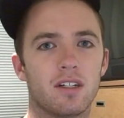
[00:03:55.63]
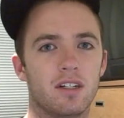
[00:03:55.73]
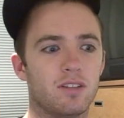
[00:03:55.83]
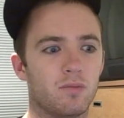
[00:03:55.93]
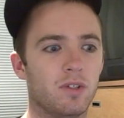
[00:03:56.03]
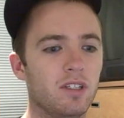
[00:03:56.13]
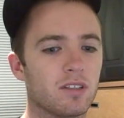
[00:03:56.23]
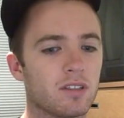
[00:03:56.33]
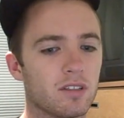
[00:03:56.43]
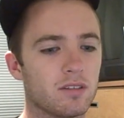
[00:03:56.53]
It's
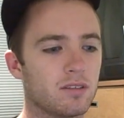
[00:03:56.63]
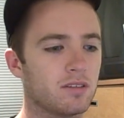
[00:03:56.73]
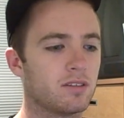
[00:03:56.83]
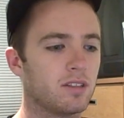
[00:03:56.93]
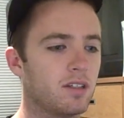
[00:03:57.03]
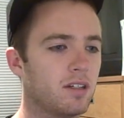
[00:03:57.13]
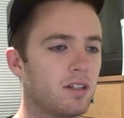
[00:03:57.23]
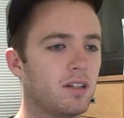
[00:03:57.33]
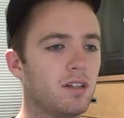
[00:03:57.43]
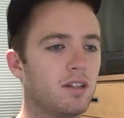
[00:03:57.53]
weird, and
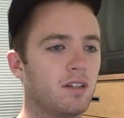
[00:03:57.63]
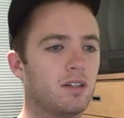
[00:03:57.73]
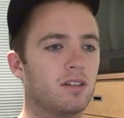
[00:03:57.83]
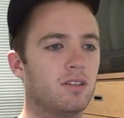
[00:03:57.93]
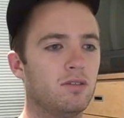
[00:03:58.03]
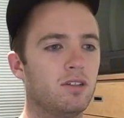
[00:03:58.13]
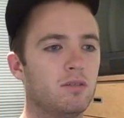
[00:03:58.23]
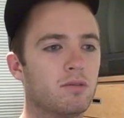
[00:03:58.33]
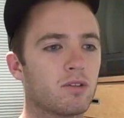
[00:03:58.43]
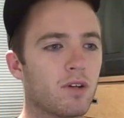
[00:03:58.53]

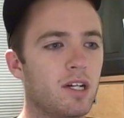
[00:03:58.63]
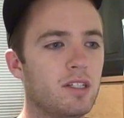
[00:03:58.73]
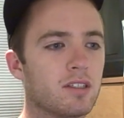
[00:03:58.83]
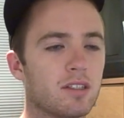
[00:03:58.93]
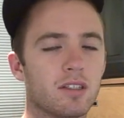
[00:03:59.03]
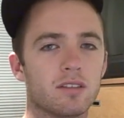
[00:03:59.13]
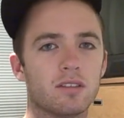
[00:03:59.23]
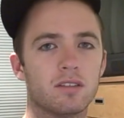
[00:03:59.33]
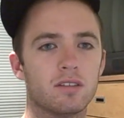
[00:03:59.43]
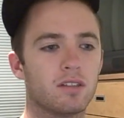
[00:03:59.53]
YouTube's crazy. And